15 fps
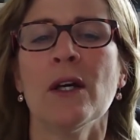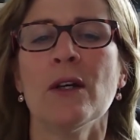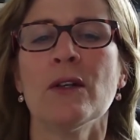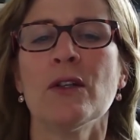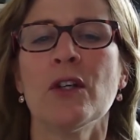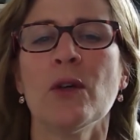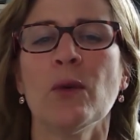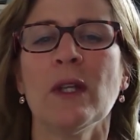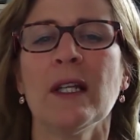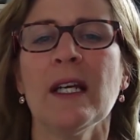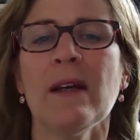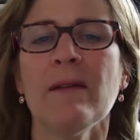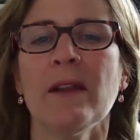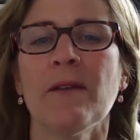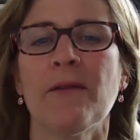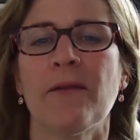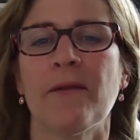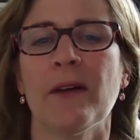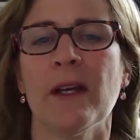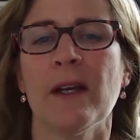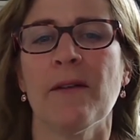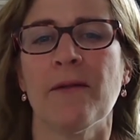To relieve the
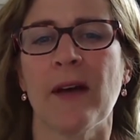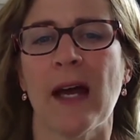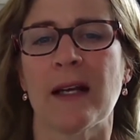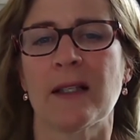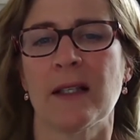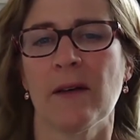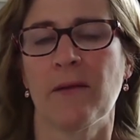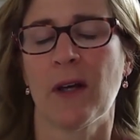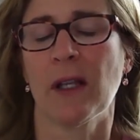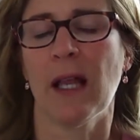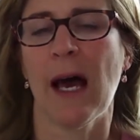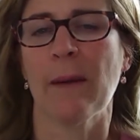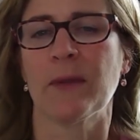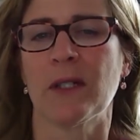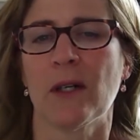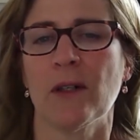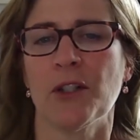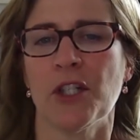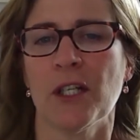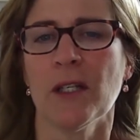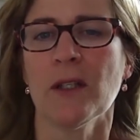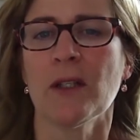effects of collapsed
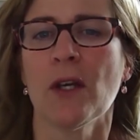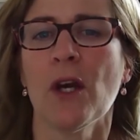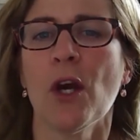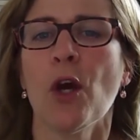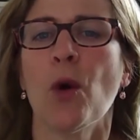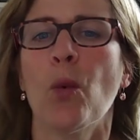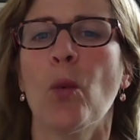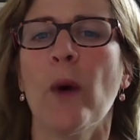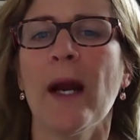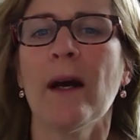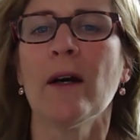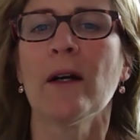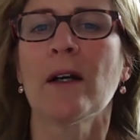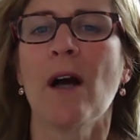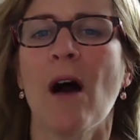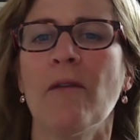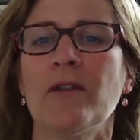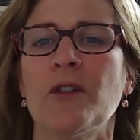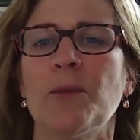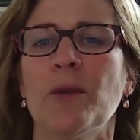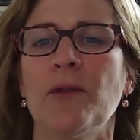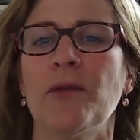arches, wear
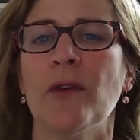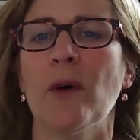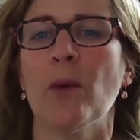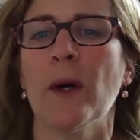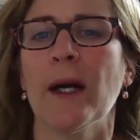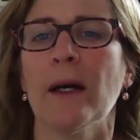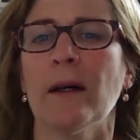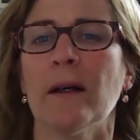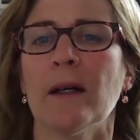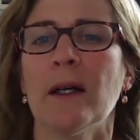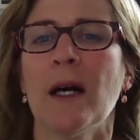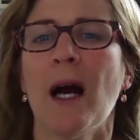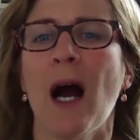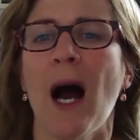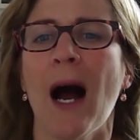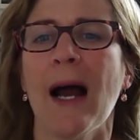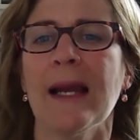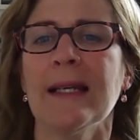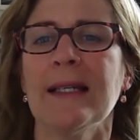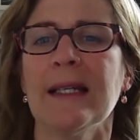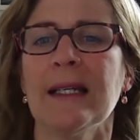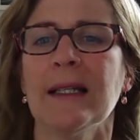comfortable footwear,
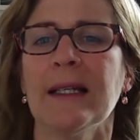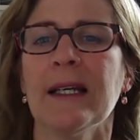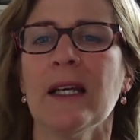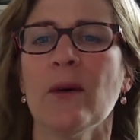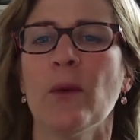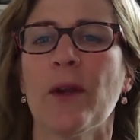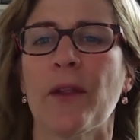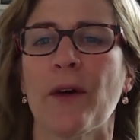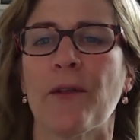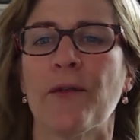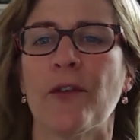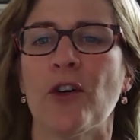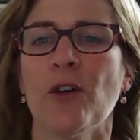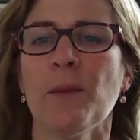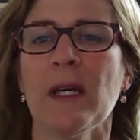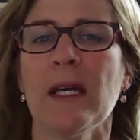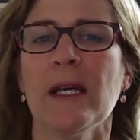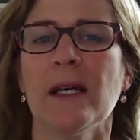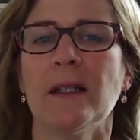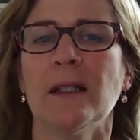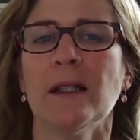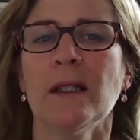ideally with a firm
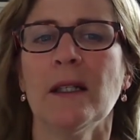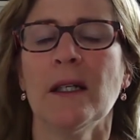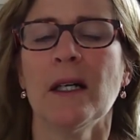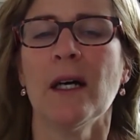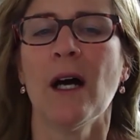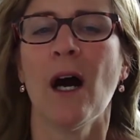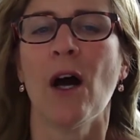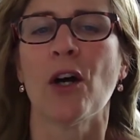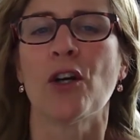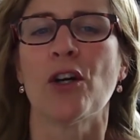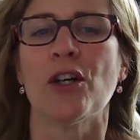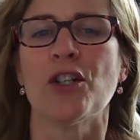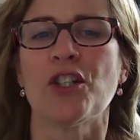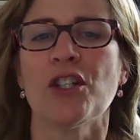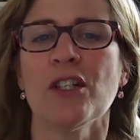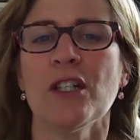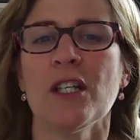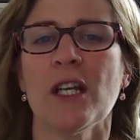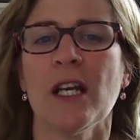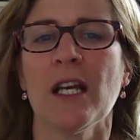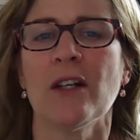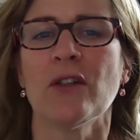heel, a cushioned
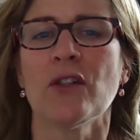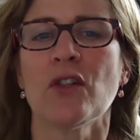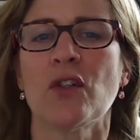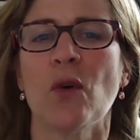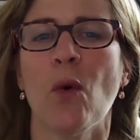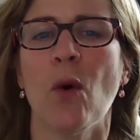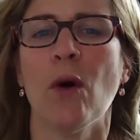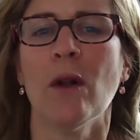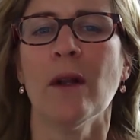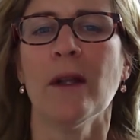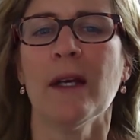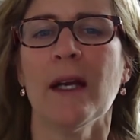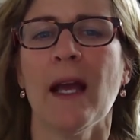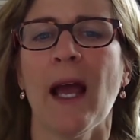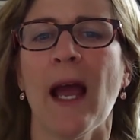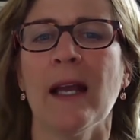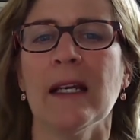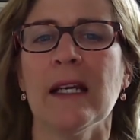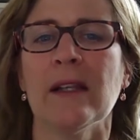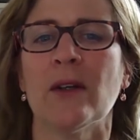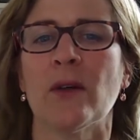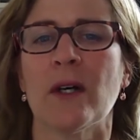inner sole, and
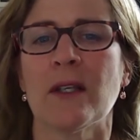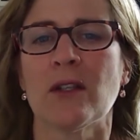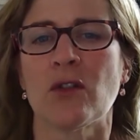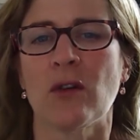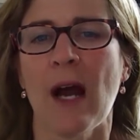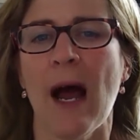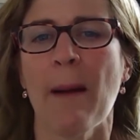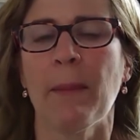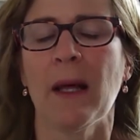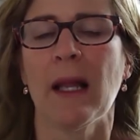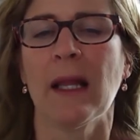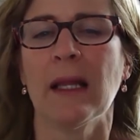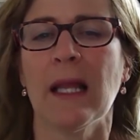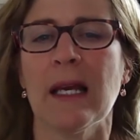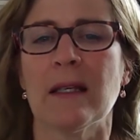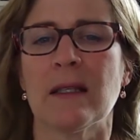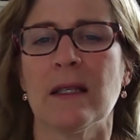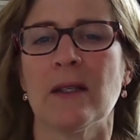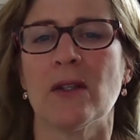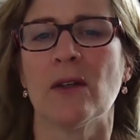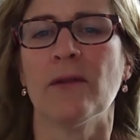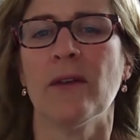either a strap,
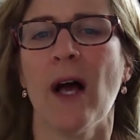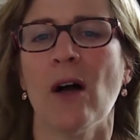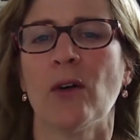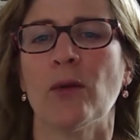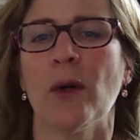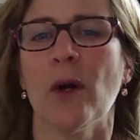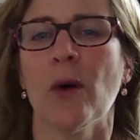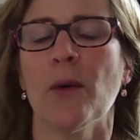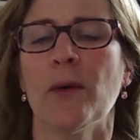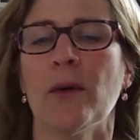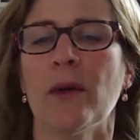laces, or Velcro.